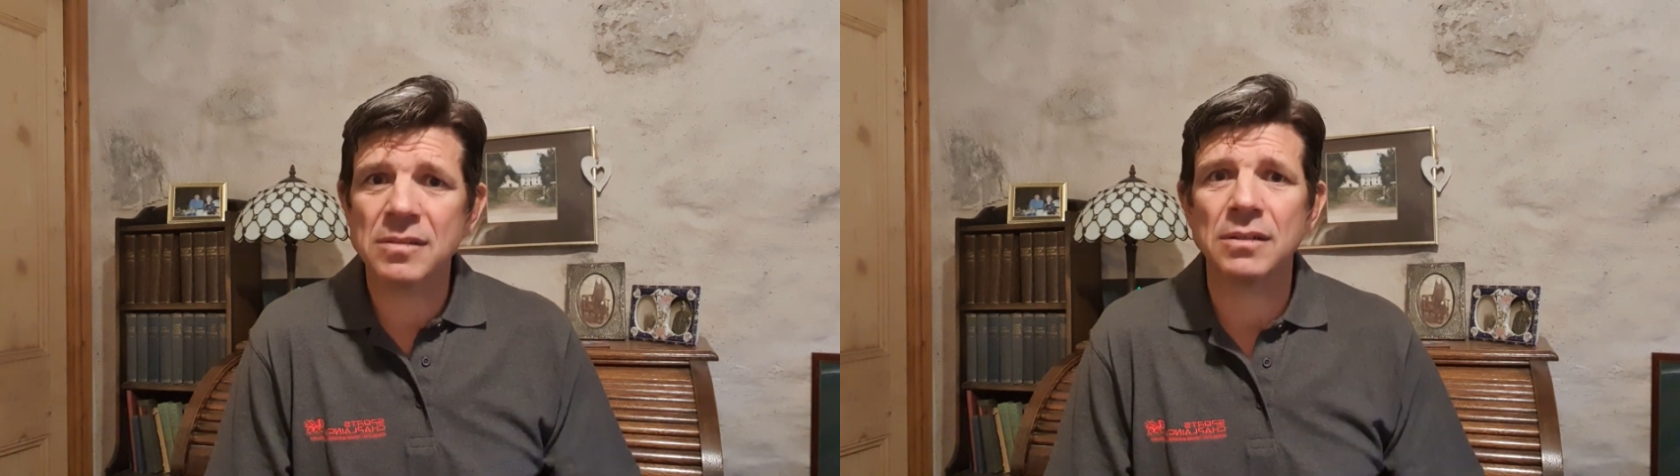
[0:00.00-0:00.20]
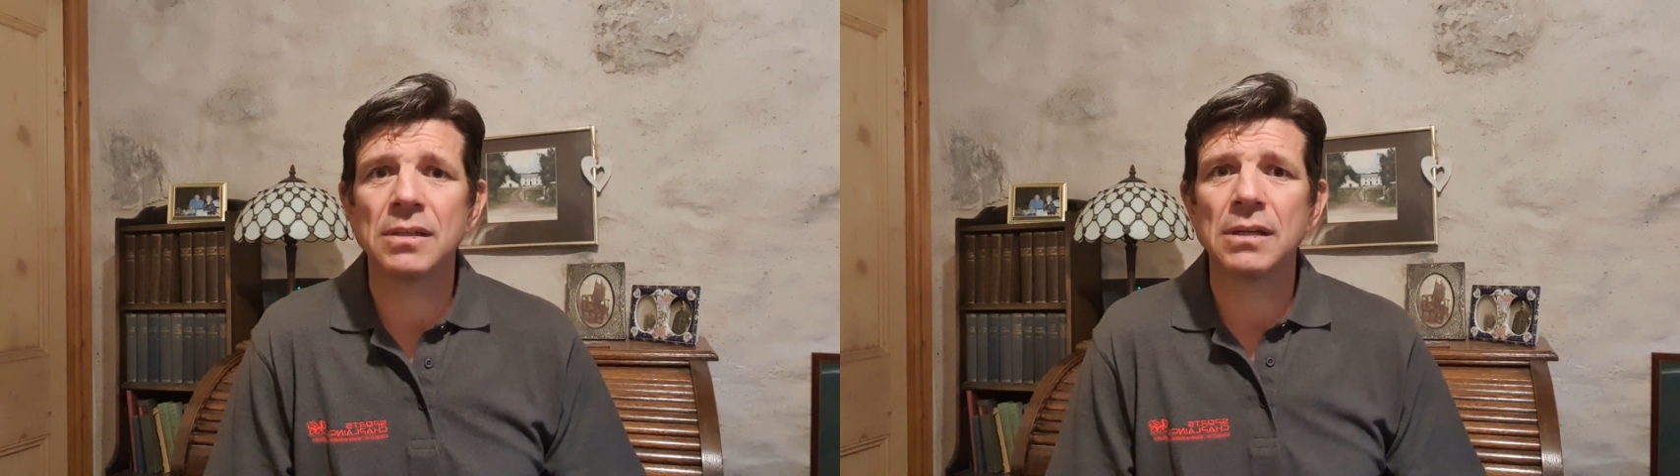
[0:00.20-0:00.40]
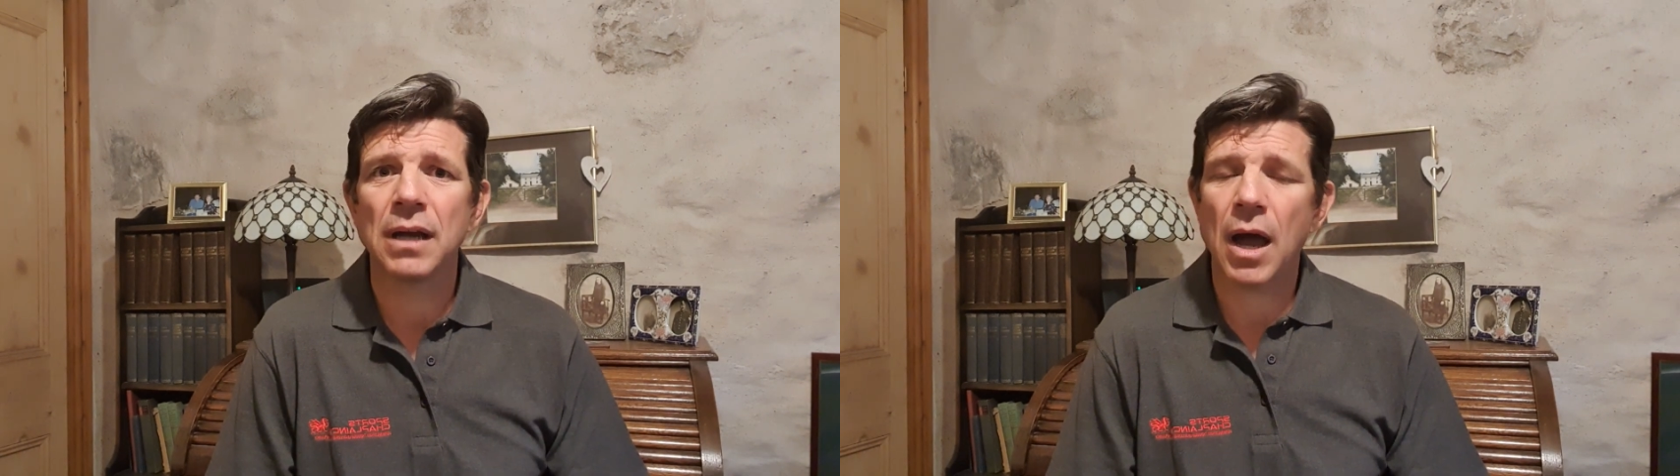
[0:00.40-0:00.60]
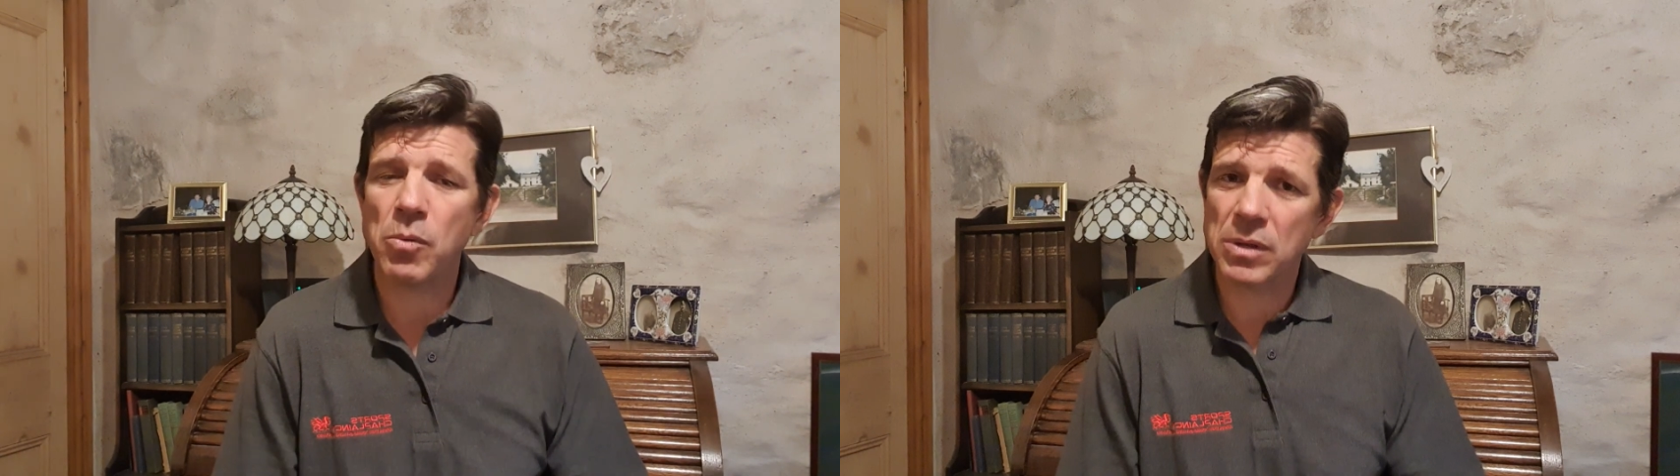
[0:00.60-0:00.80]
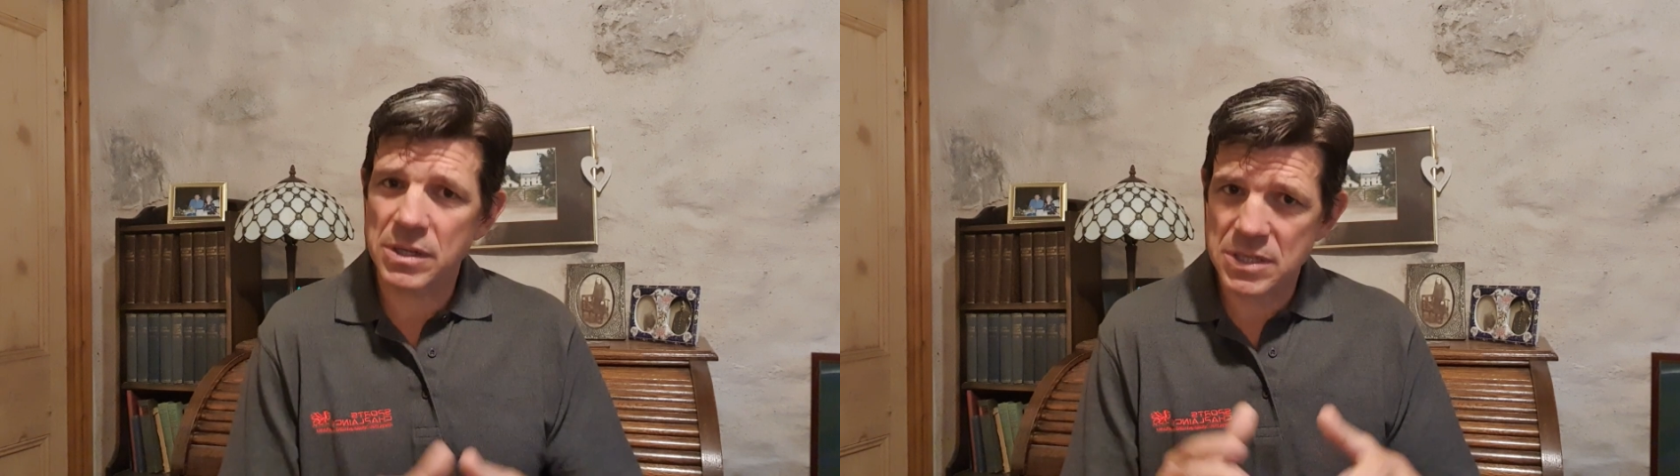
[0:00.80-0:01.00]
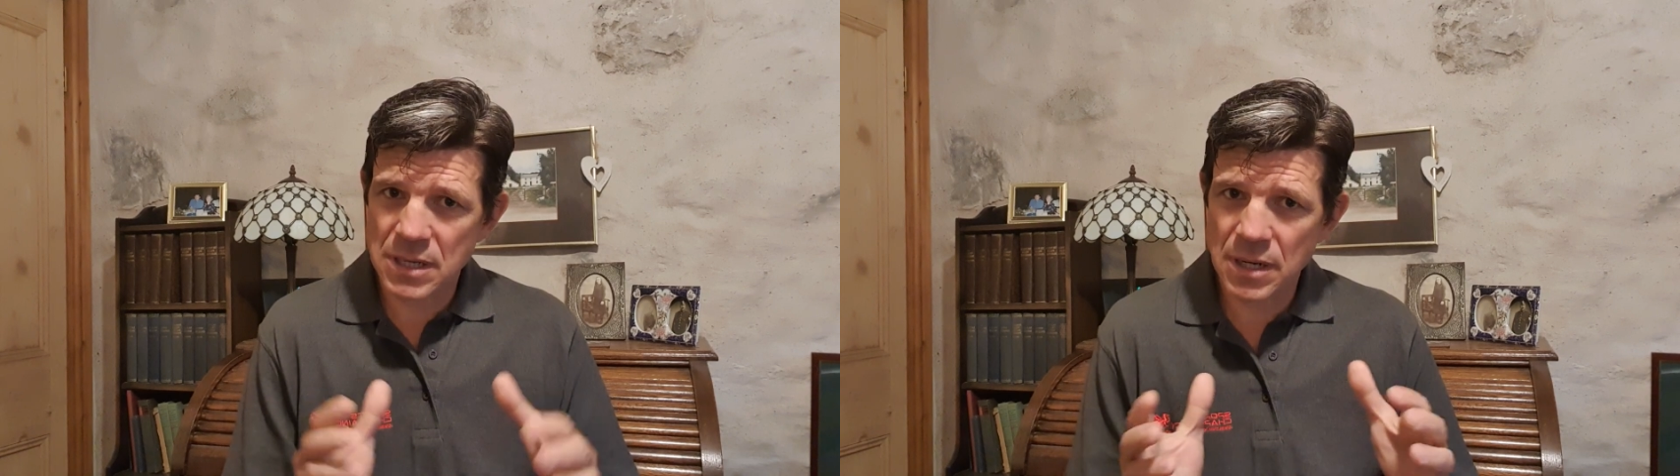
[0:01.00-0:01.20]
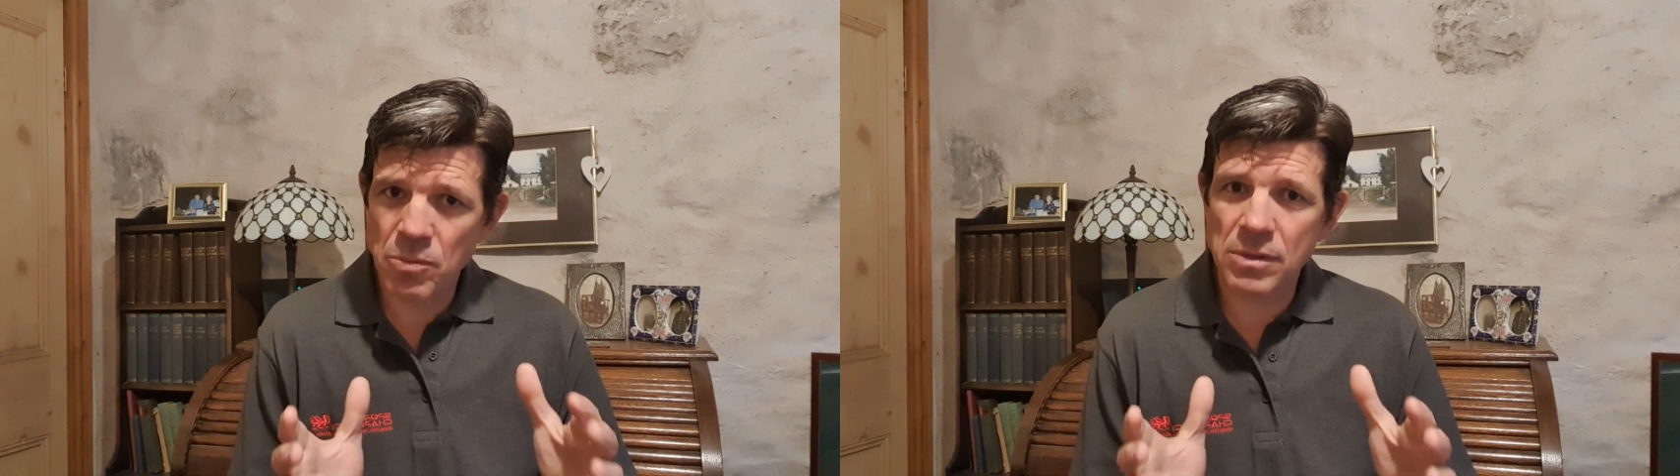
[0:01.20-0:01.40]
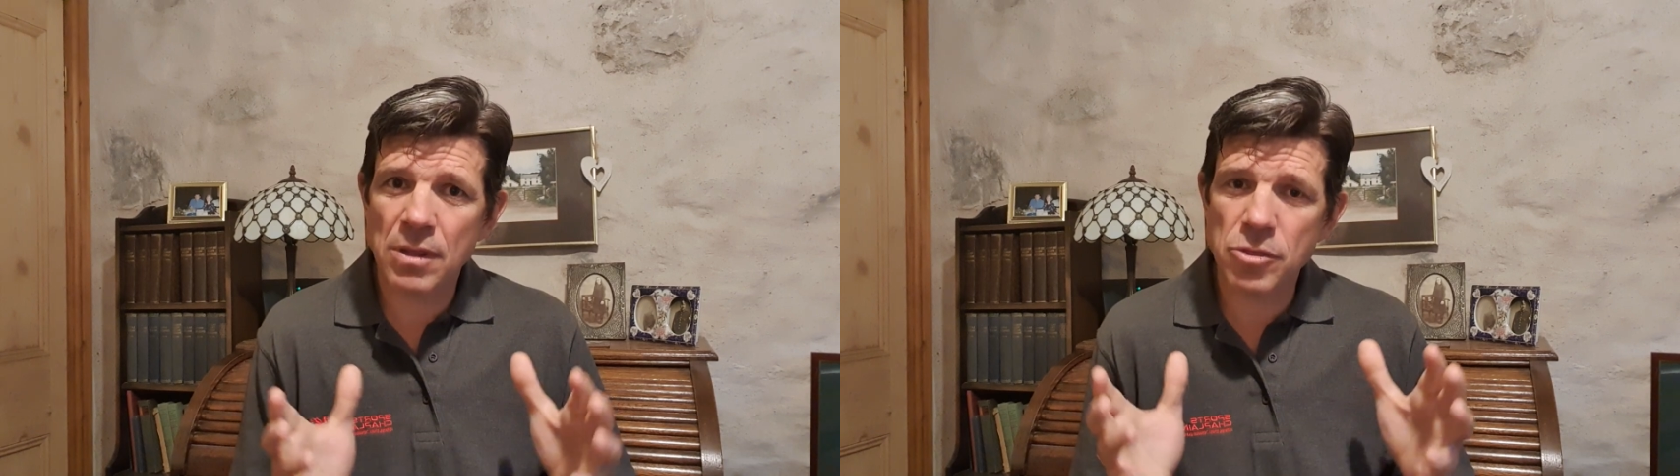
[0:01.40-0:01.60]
and I will consider what the